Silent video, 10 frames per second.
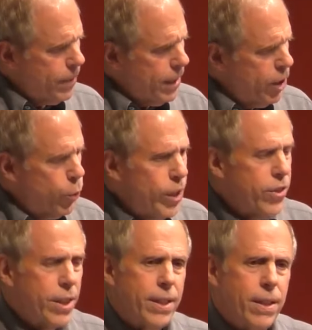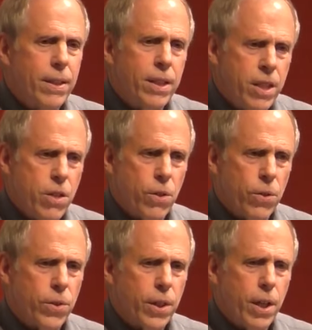in recent
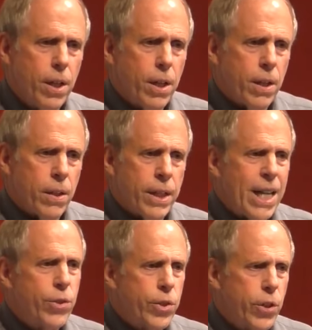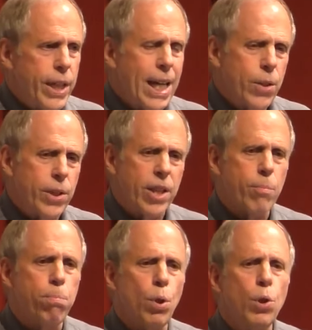years, the National Security Council
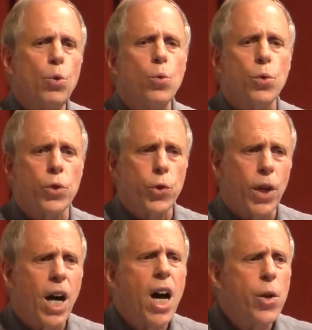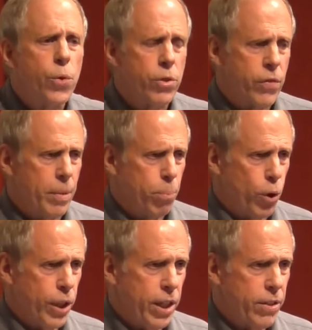has ballooned to hundreds of
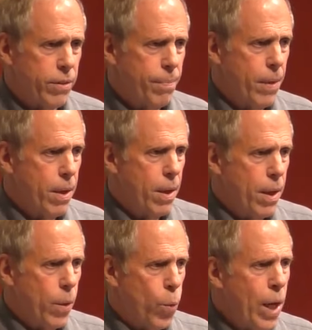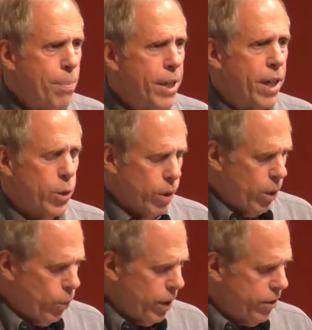employees, way beyond what
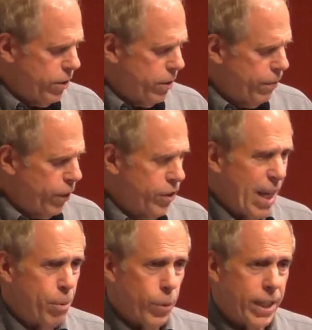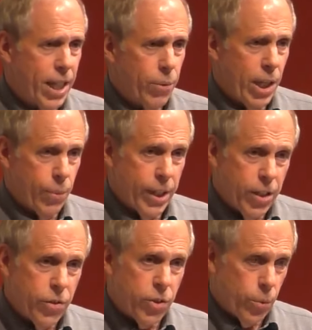it was, for example, when Henry
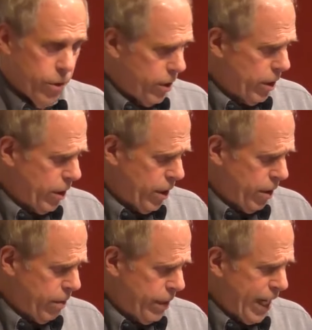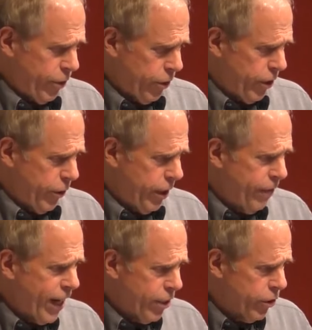Kissinger was the National Security
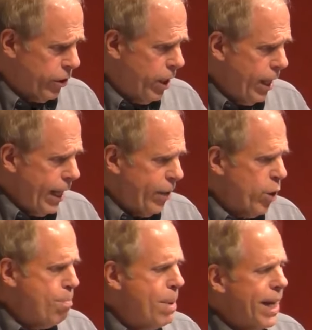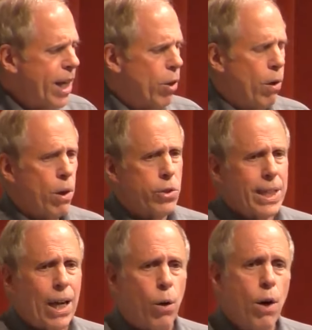Advisor. And there are many calls
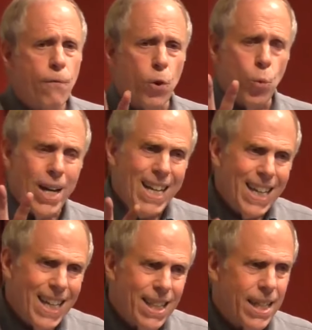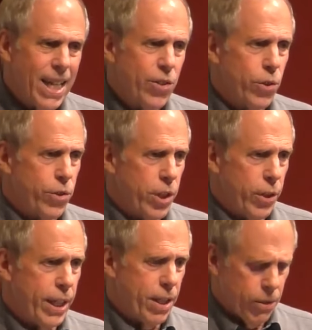now for reining in the National
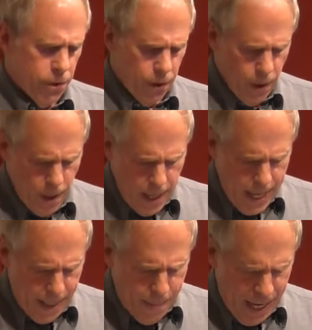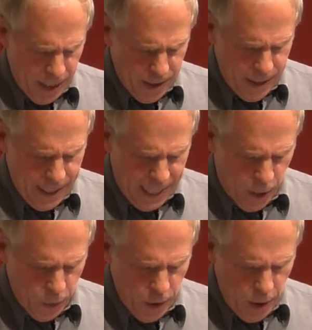Security Council and balancing it
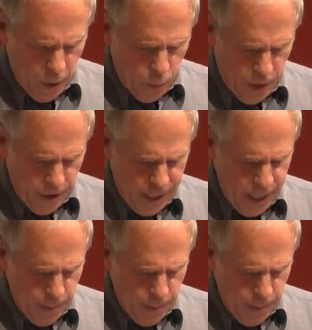out with the State